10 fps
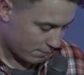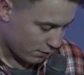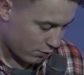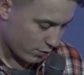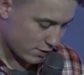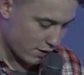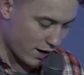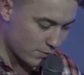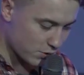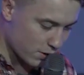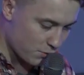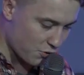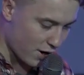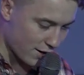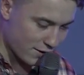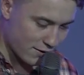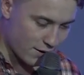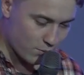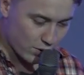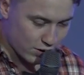Before we start, I'm just going to pray, and
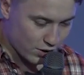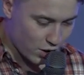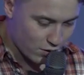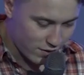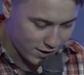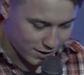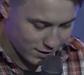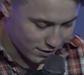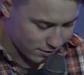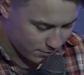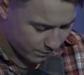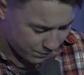then we're going to go right in.